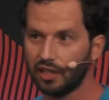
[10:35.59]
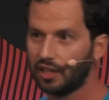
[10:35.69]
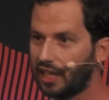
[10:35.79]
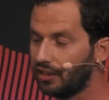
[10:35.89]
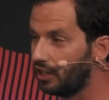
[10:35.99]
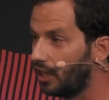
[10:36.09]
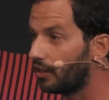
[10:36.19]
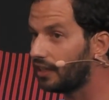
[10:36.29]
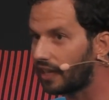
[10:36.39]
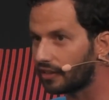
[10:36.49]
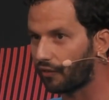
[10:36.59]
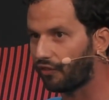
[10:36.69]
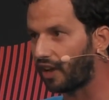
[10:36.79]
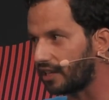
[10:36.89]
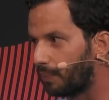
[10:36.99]
in the early days of
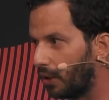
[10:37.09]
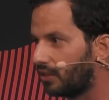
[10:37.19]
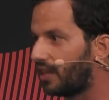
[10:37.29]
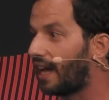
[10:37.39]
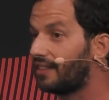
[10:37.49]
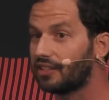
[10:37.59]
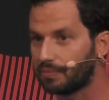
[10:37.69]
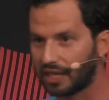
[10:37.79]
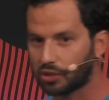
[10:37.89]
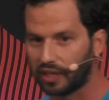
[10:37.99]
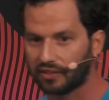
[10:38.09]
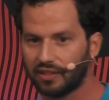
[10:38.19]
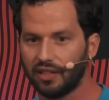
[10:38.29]
Facebook, they had this matrix.